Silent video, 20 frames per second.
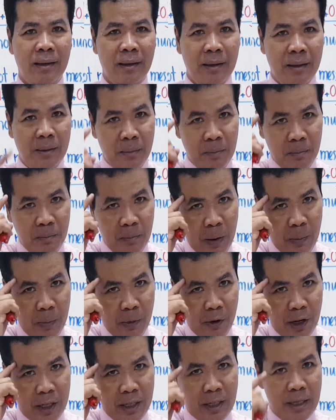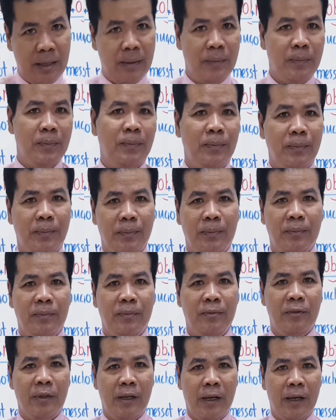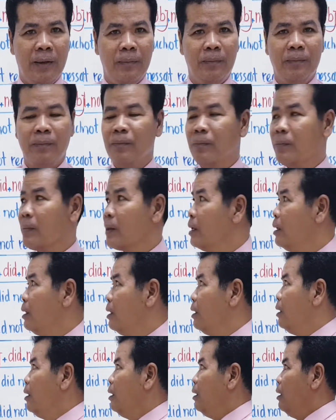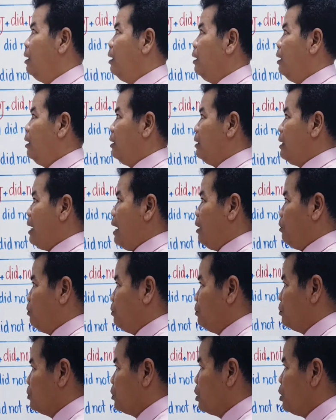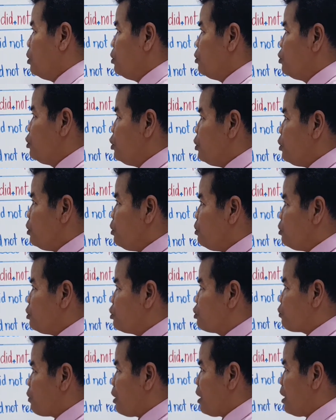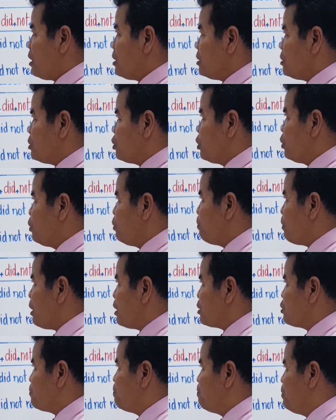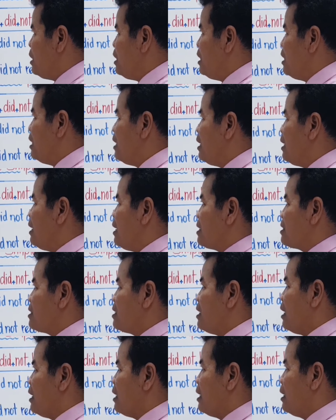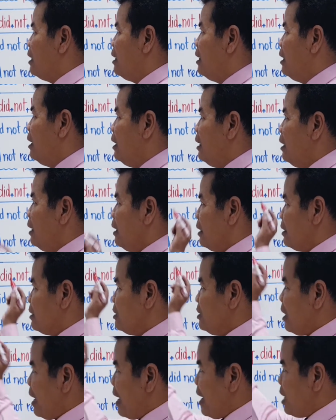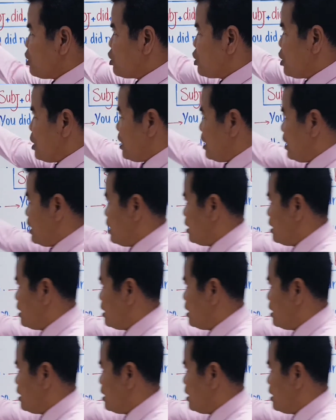Memorize it. Right? Now, you drank too much beer last night. The action is